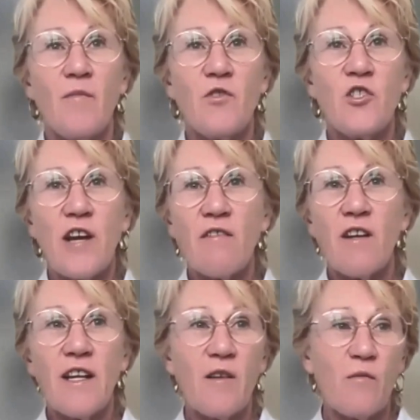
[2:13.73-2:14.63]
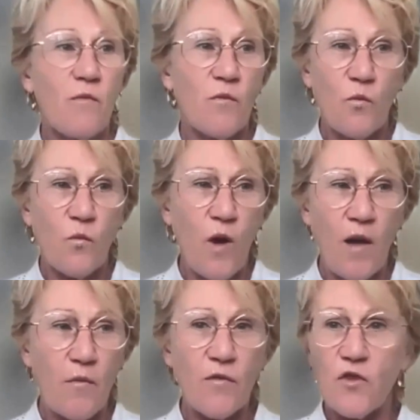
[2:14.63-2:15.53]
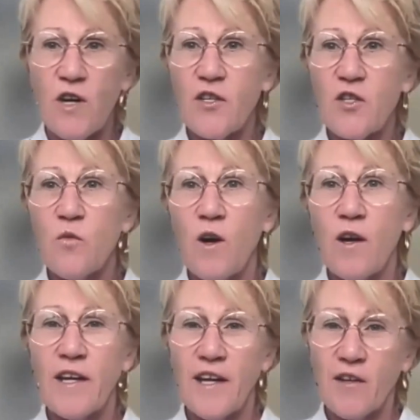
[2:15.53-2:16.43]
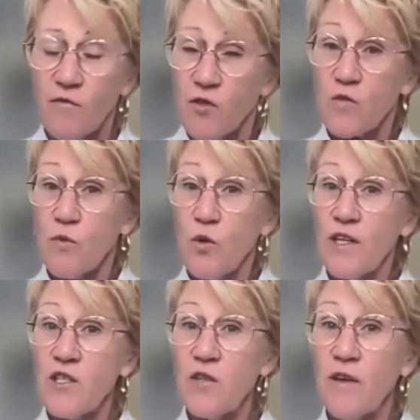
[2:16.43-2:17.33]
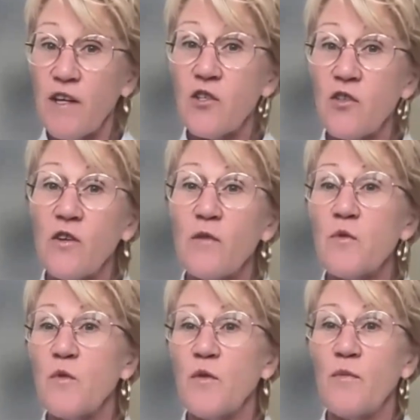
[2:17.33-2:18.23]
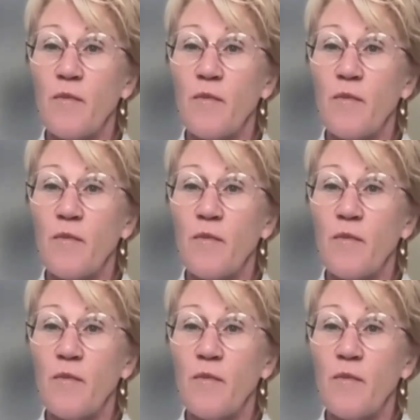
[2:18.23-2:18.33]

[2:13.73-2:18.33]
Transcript: Generally, I would have tried to work in small intervention groups with,